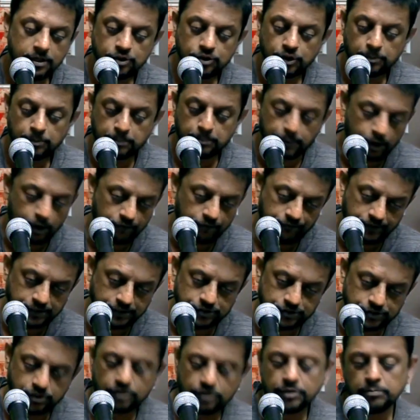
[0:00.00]
the
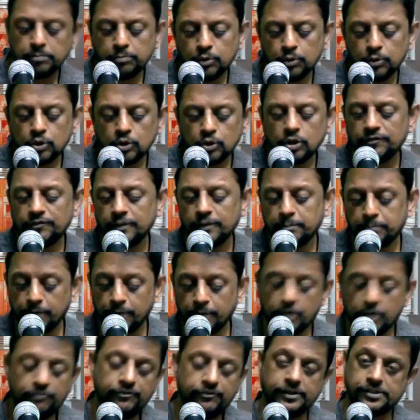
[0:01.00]
prophets, or the book of the
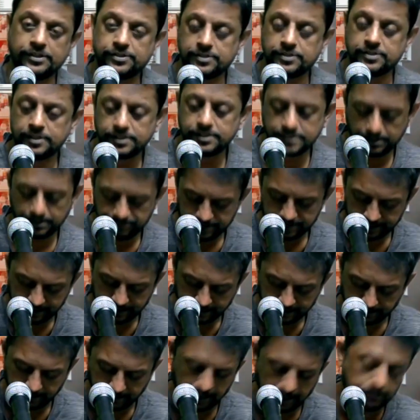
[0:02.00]
prophets, is something that
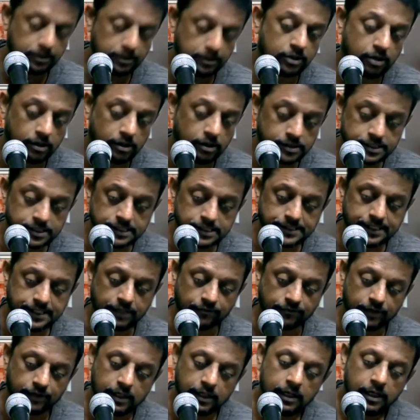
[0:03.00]
the Bible calls itself.
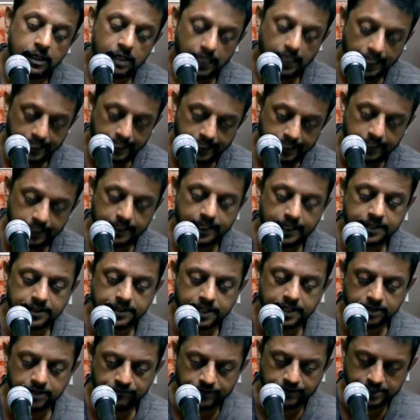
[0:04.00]
Again, another
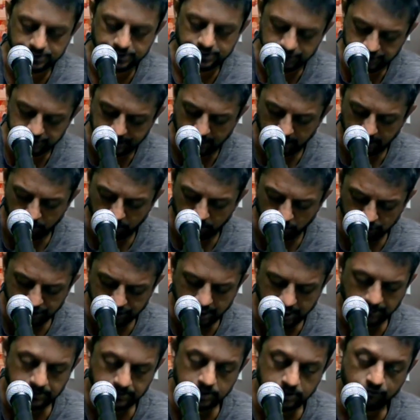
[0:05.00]
reference Luke
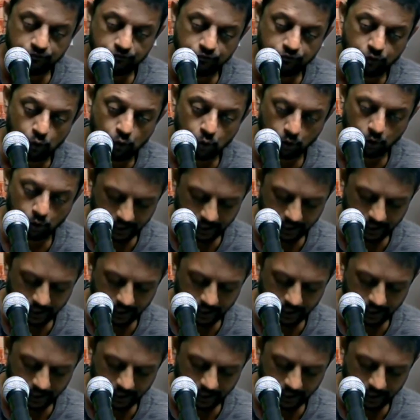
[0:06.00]
chapter 4